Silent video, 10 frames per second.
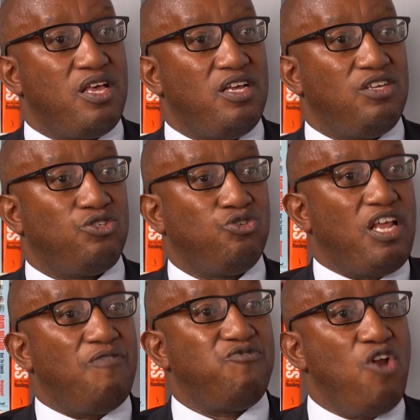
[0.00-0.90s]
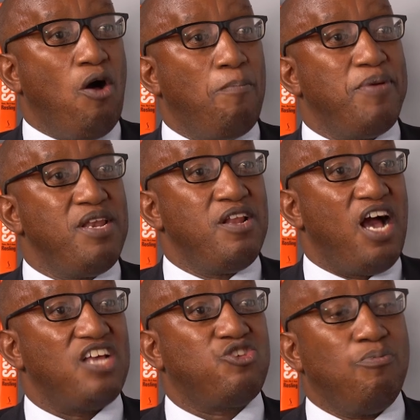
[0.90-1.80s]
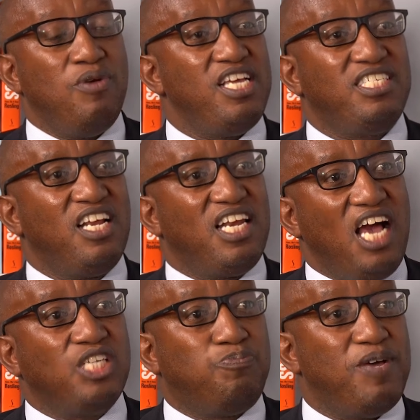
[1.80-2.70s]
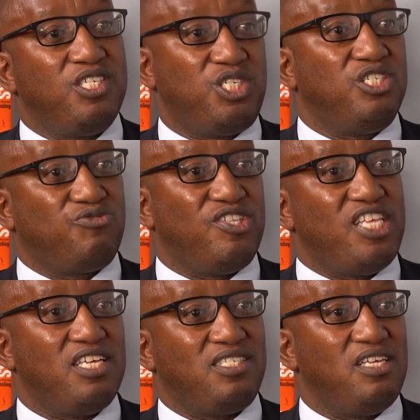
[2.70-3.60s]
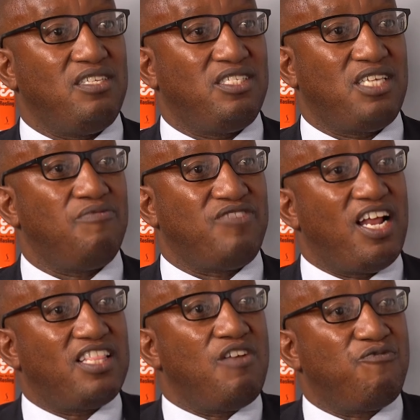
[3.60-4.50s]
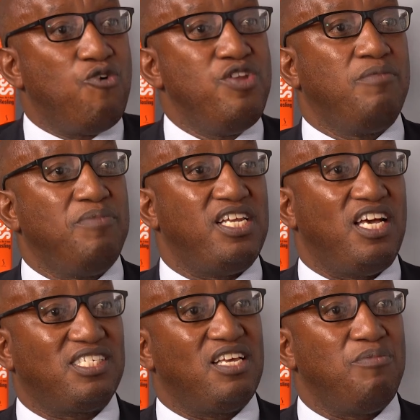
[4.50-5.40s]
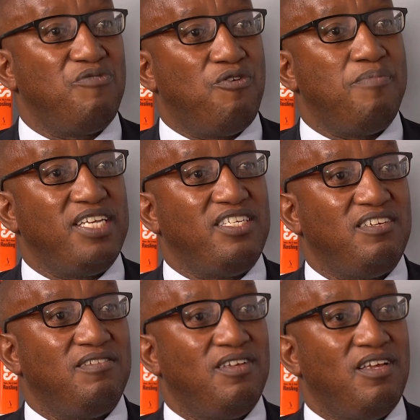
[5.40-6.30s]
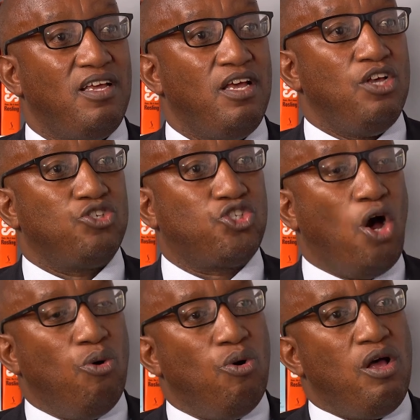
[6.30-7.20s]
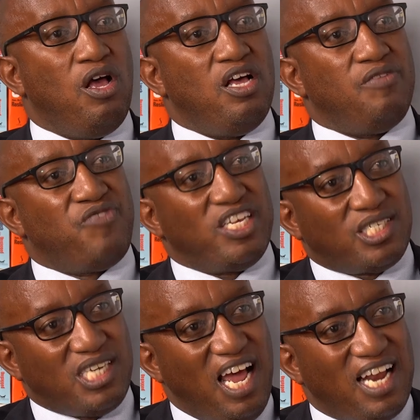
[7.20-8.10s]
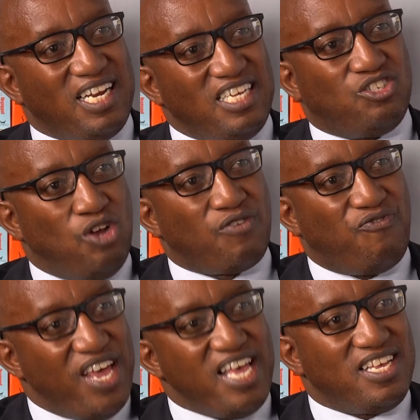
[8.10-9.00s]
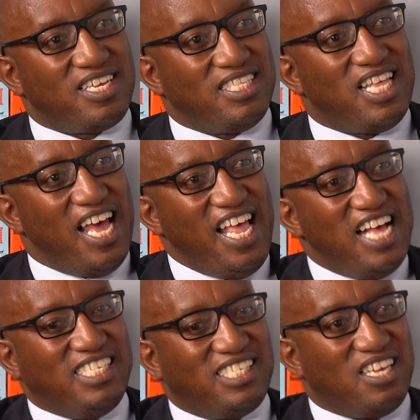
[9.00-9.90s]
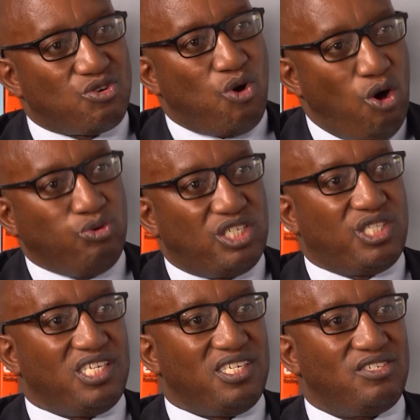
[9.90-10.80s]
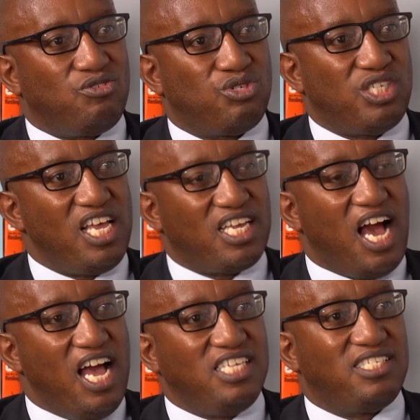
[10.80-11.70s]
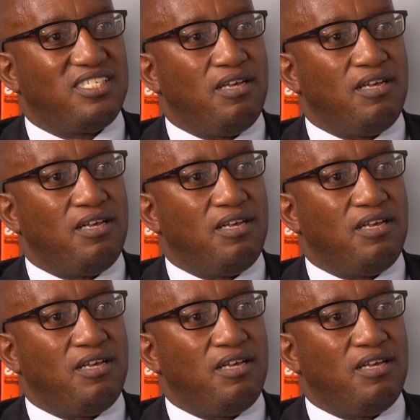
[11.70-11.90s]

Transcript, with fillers: should have long been accumulating large pensions for themselves rather than phoning me and asking me for money. So the struggle is not vague, and the ANC wrote this to say, guys,